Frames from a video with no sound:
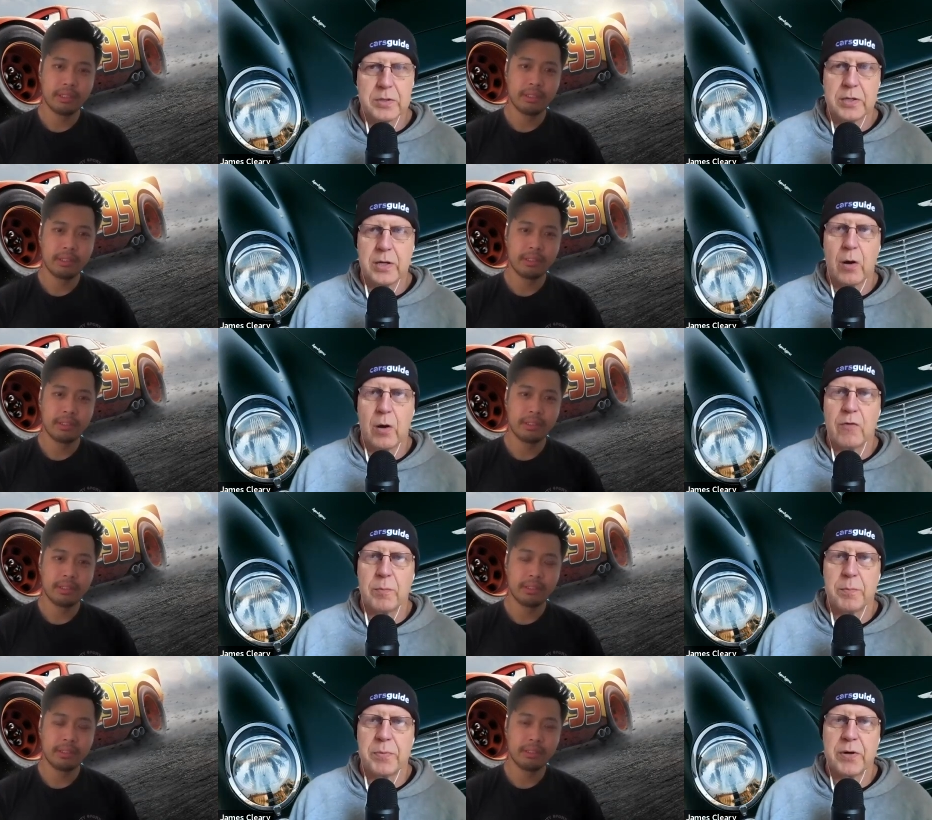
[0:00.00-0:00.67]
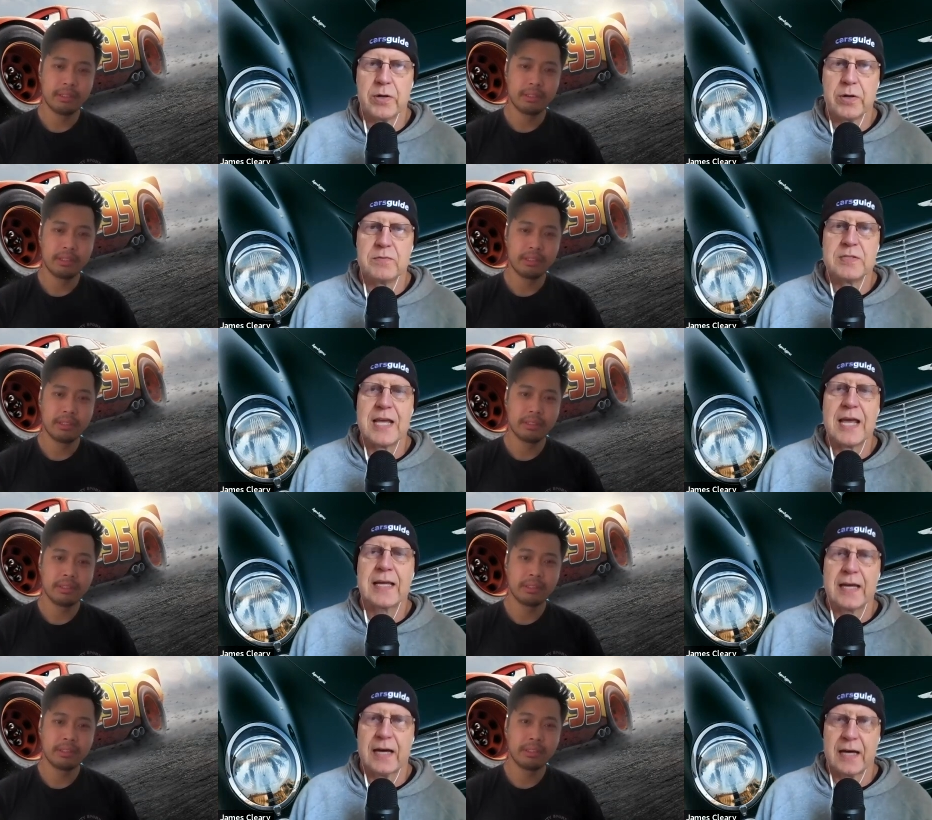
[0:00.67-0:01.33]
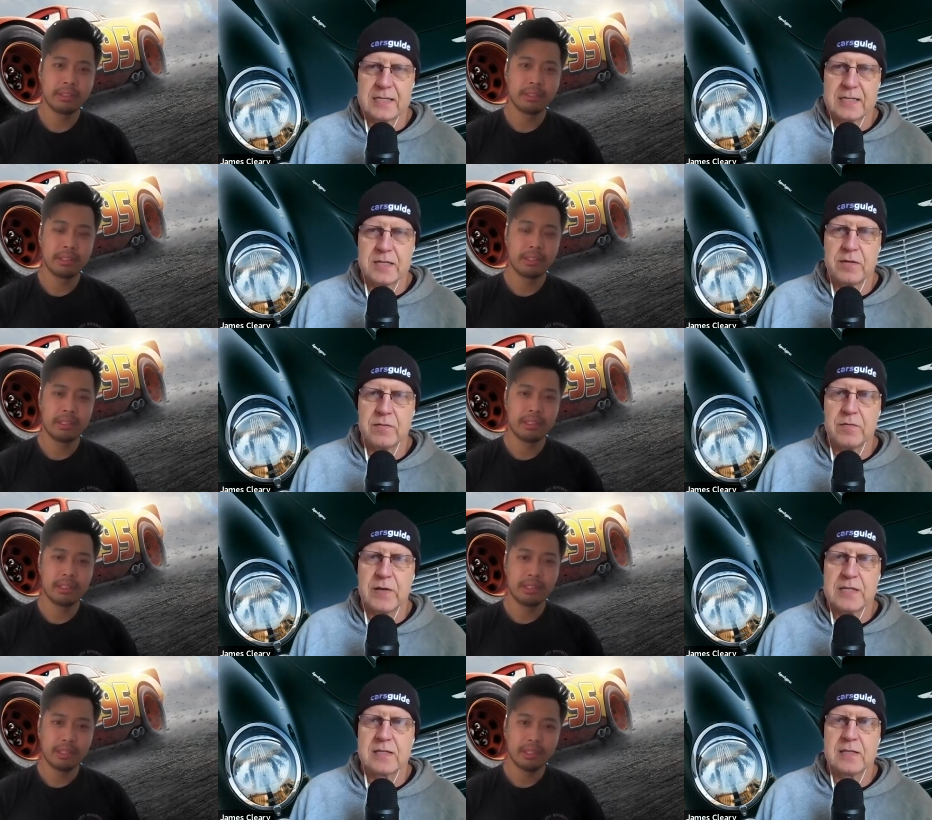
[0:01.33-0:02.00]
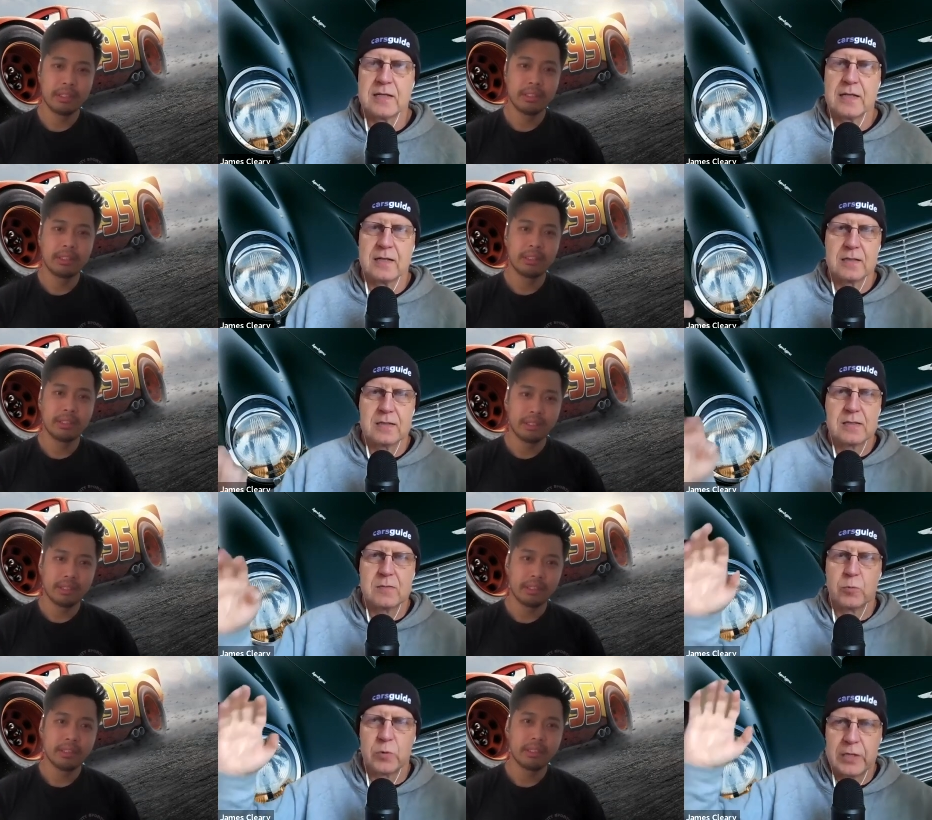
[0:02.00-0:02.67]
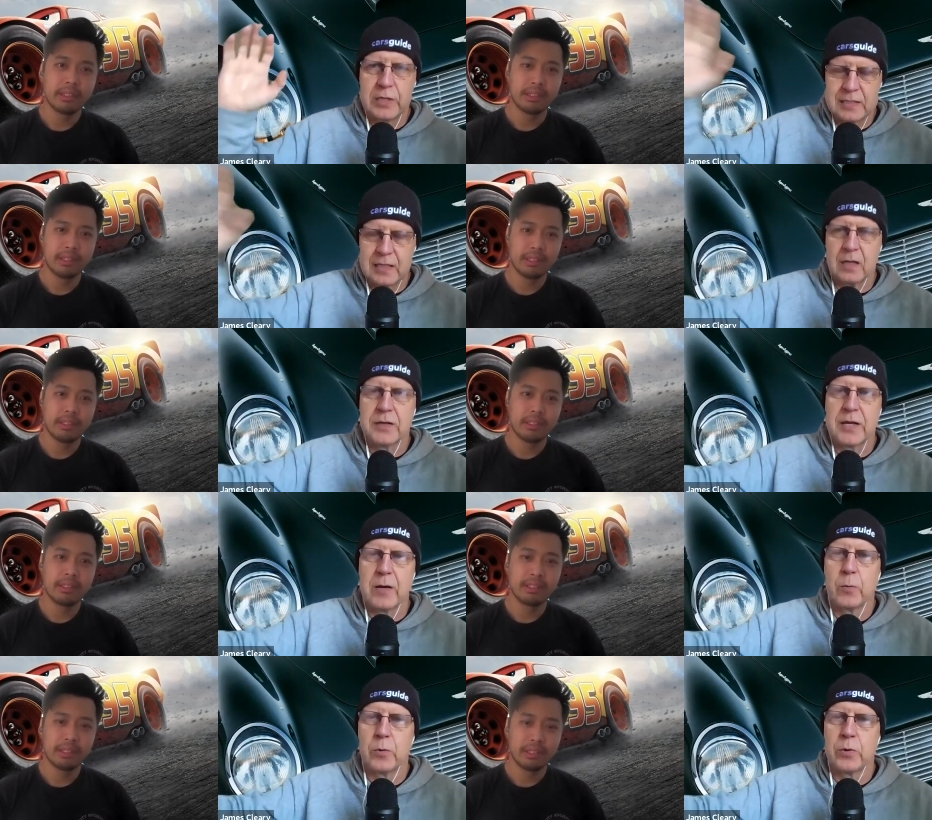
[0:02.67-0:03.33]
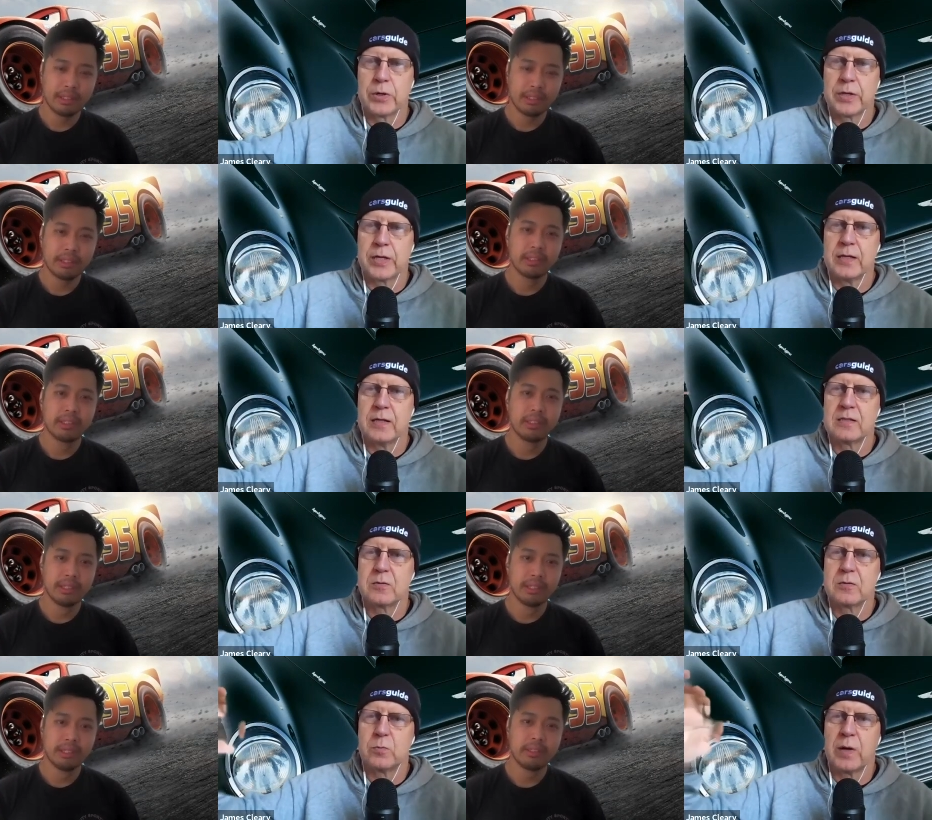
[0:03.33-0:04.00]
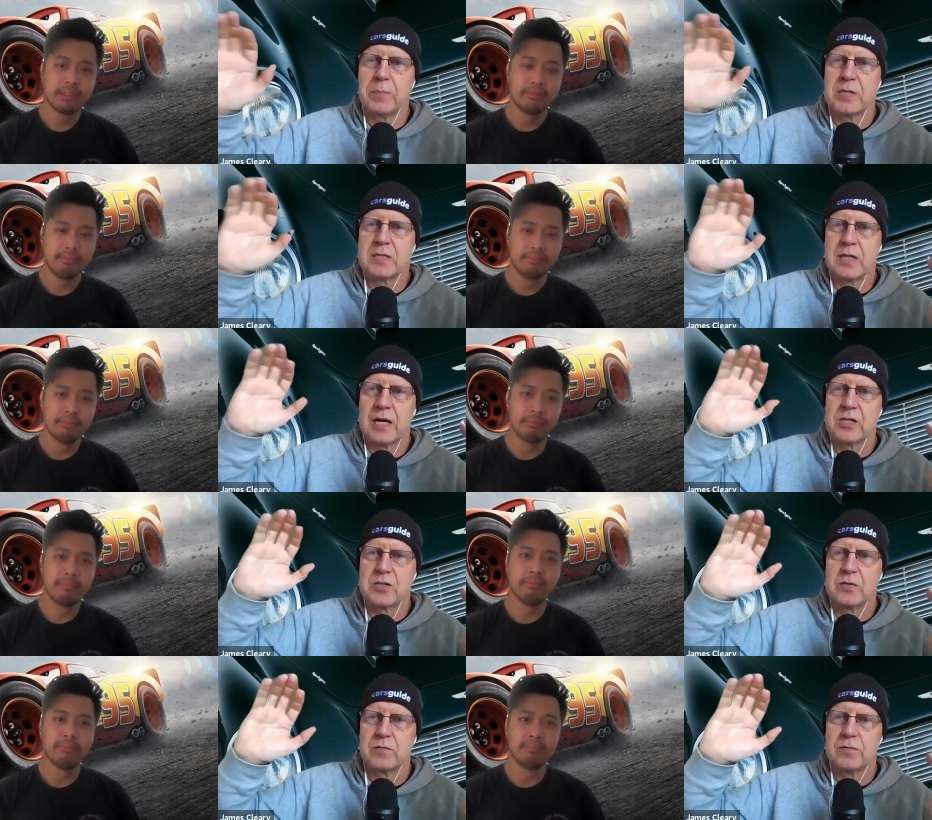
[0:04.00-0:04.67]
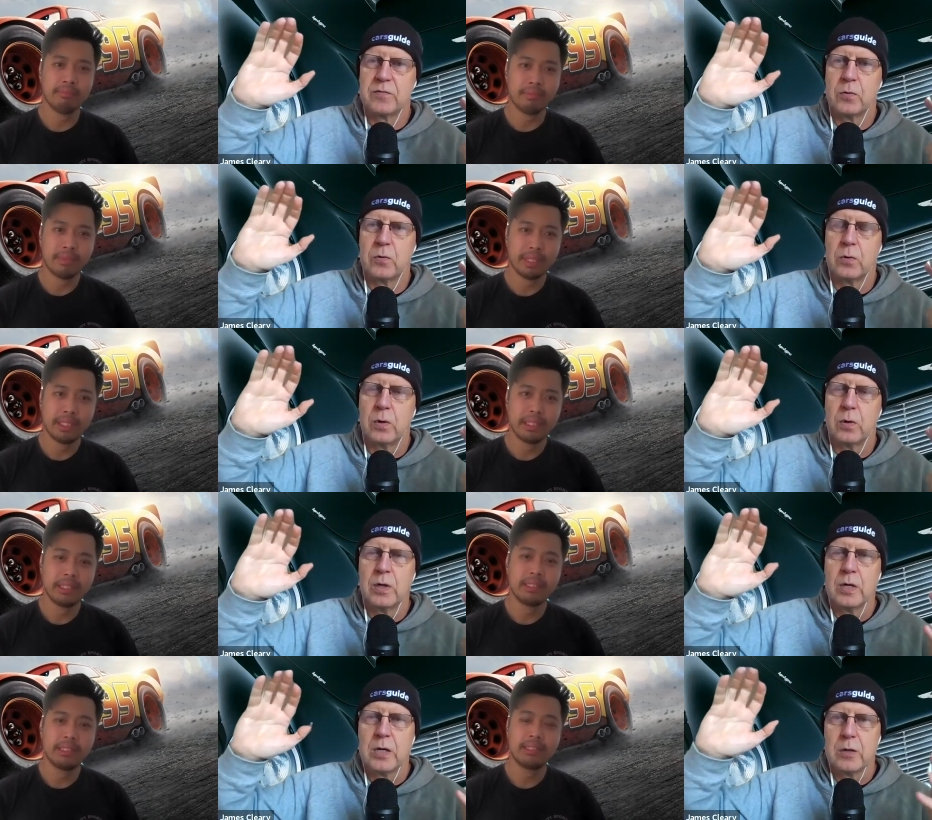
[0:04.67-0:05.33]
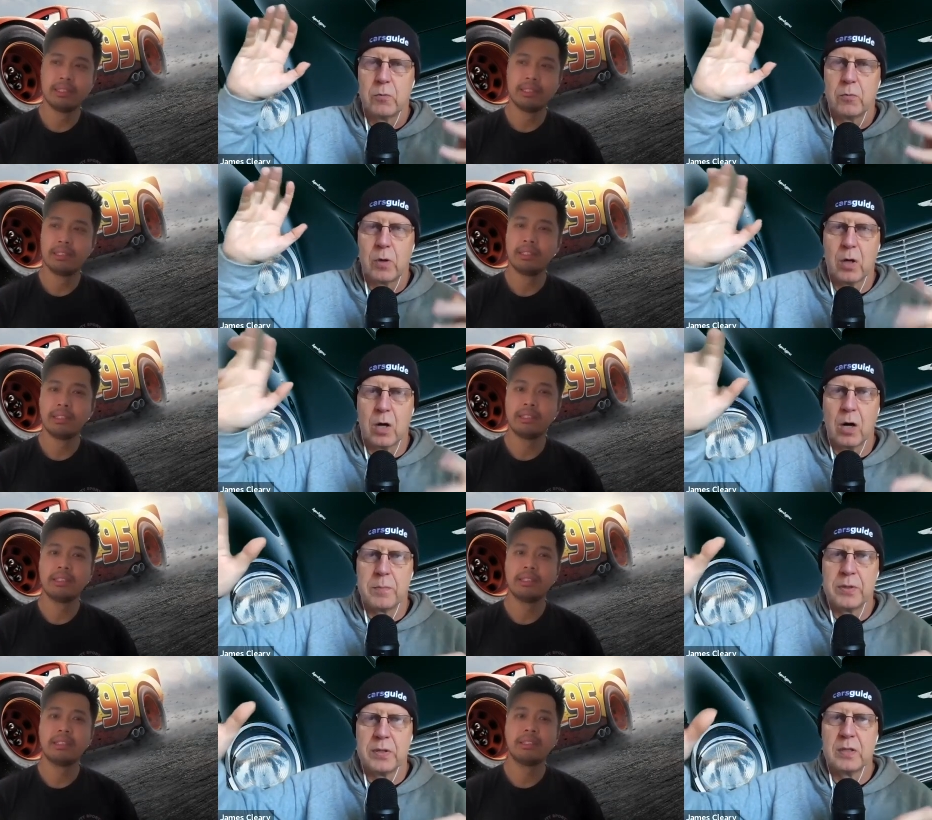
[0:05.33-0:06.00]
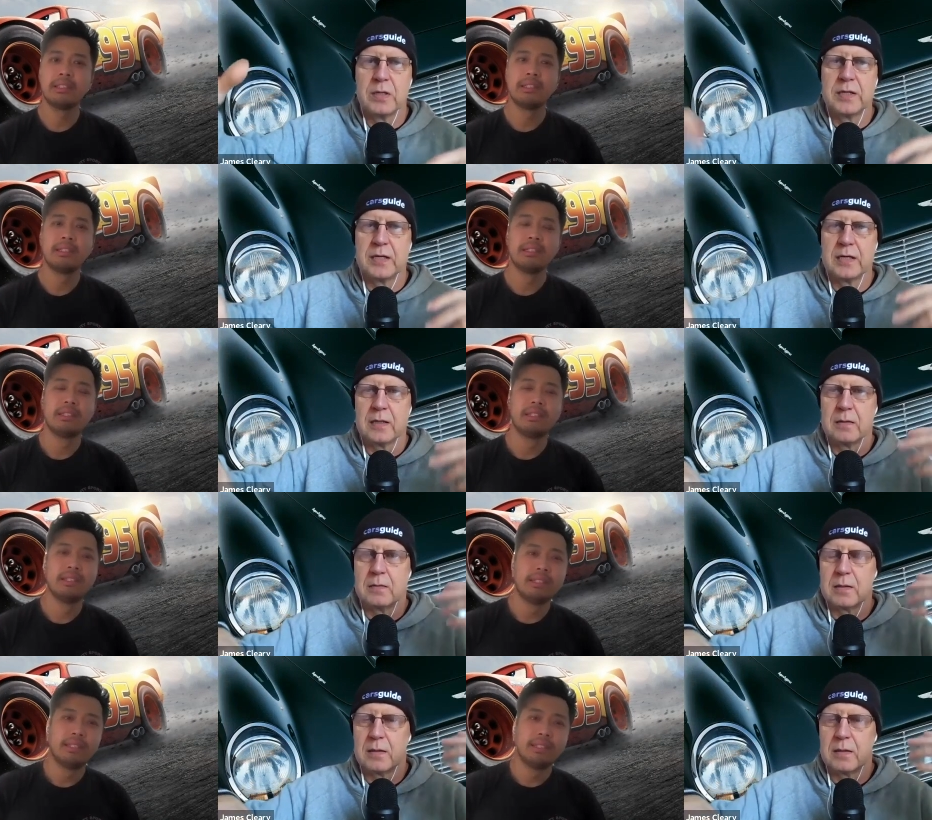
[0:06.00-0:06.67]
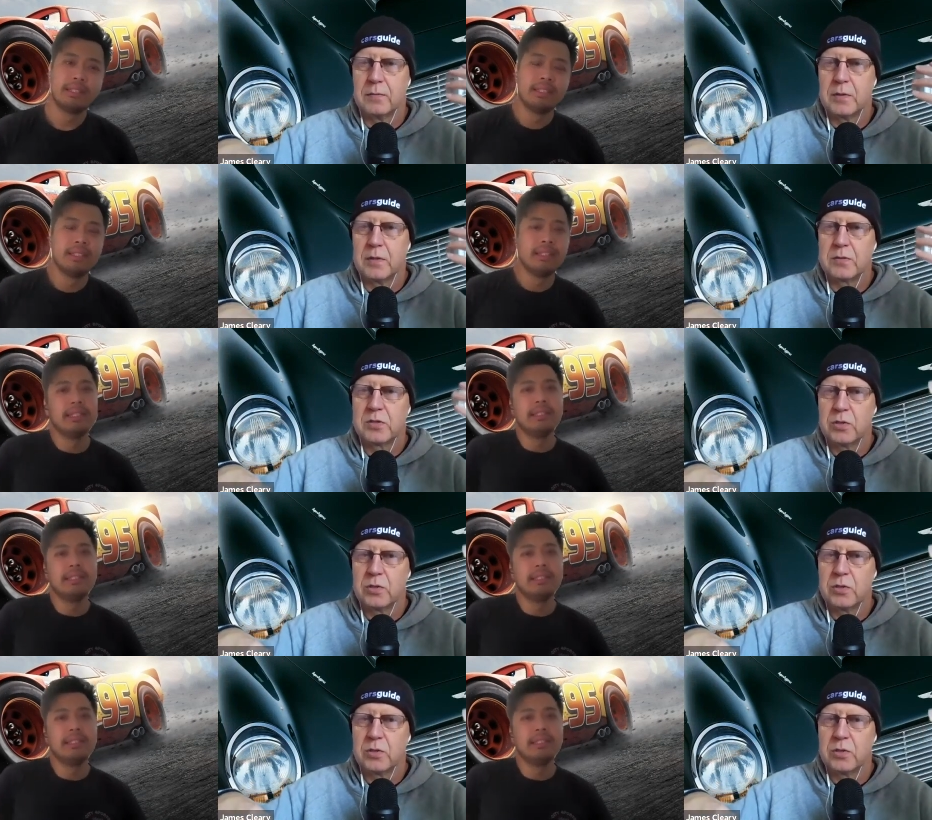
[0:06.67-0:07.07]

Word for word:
Speaker 1: you know, over a period of decades, invested in its retail network, in its reputation for reliability and the